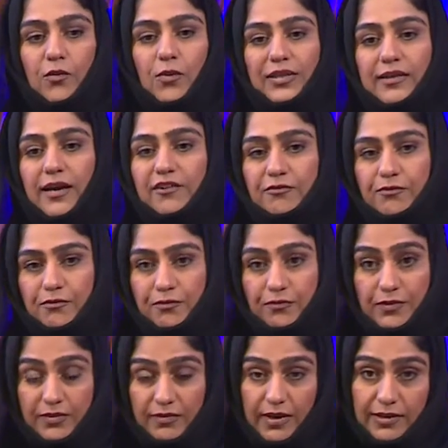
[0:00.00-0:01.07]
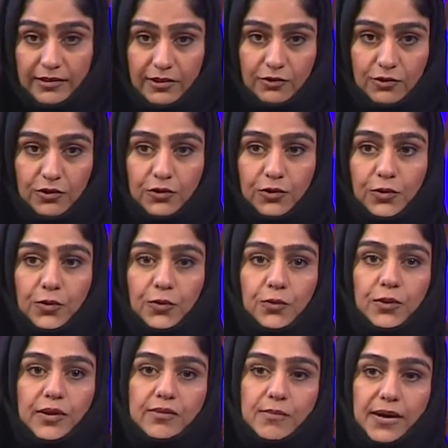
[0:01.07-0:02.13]
So what I've decided to
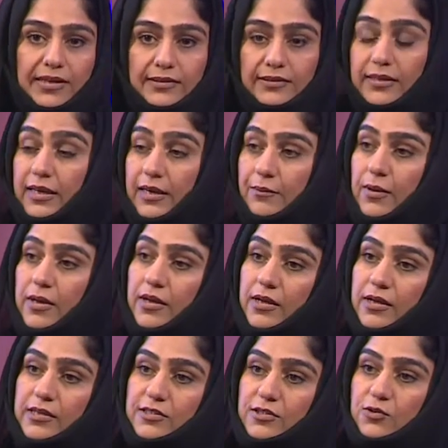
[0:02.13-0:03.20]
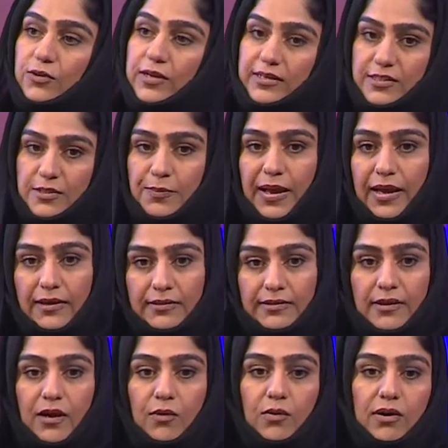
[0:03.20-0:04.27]
do with my team is to
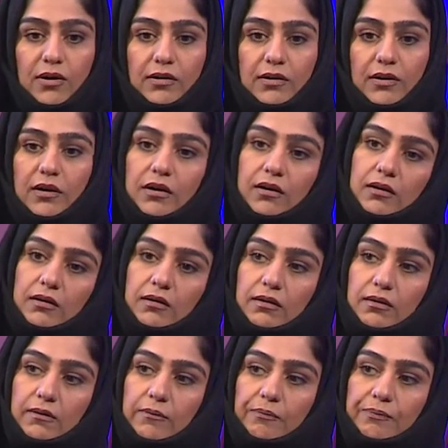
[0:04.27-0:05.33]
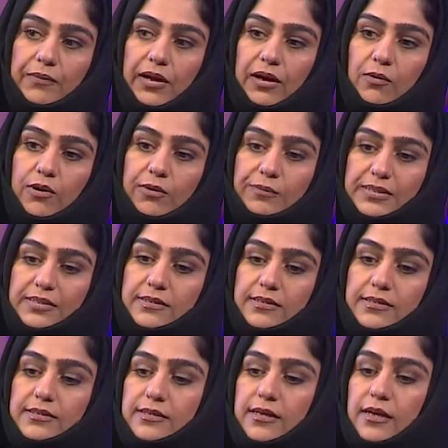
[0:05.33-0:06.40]
expand our
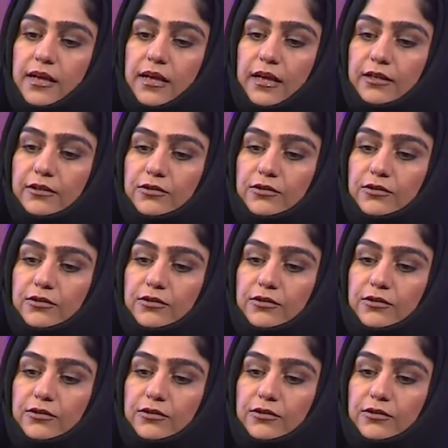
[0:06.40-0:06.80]
business